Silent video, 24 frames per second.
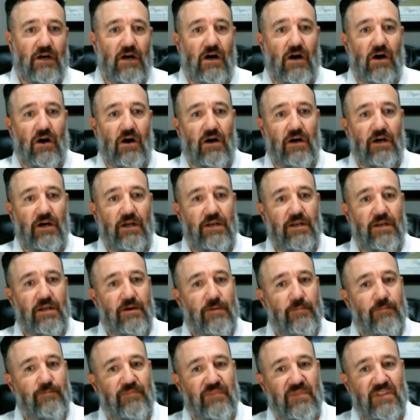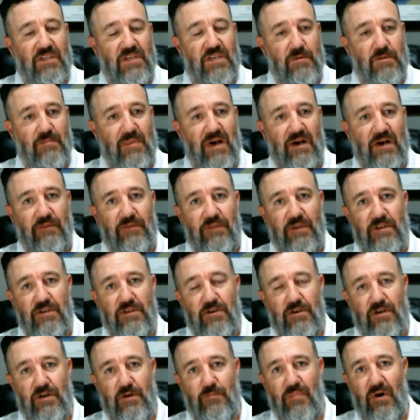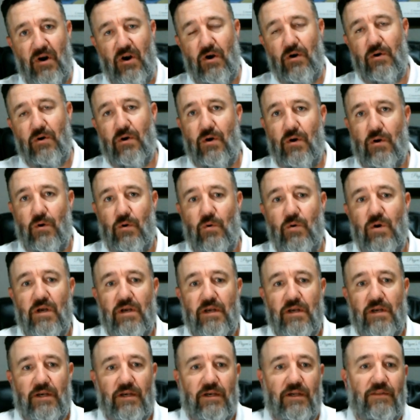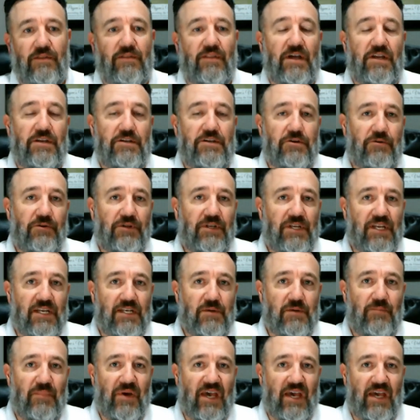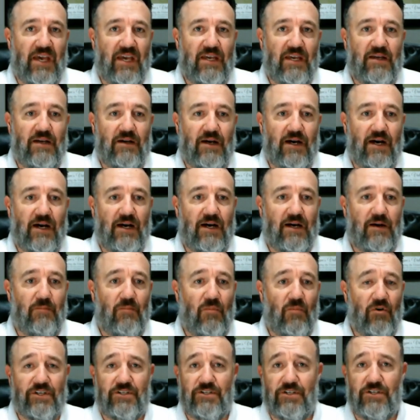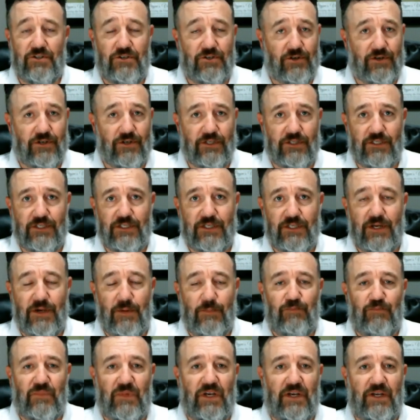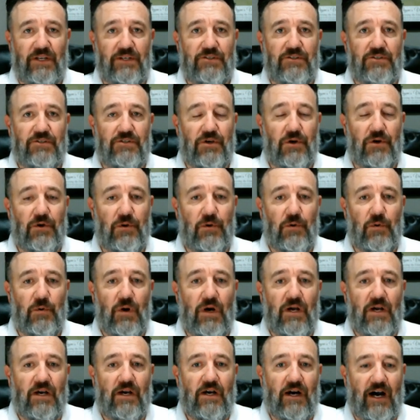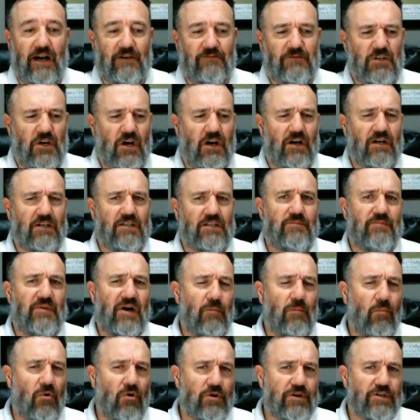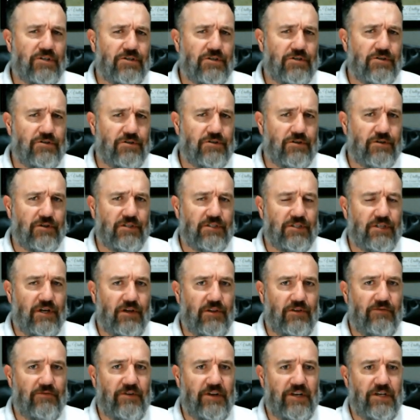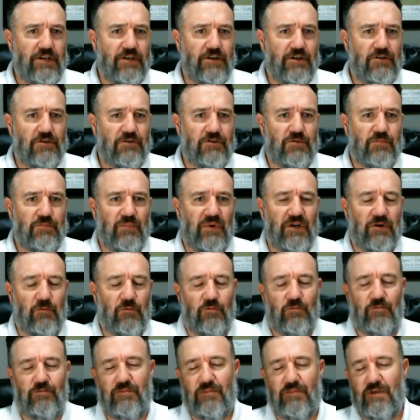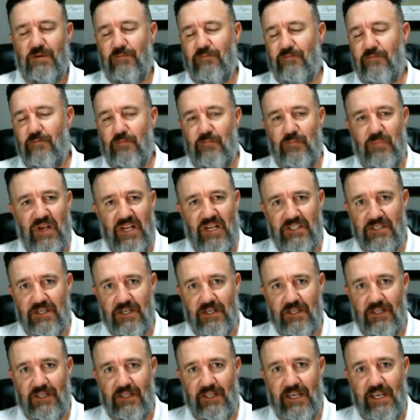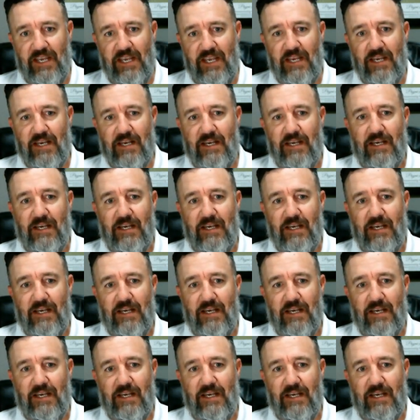on the amount that you're going to borrow, then you'll need to pay mortgage insurance. And so I've talked about mortgage insurance in other videos, but basically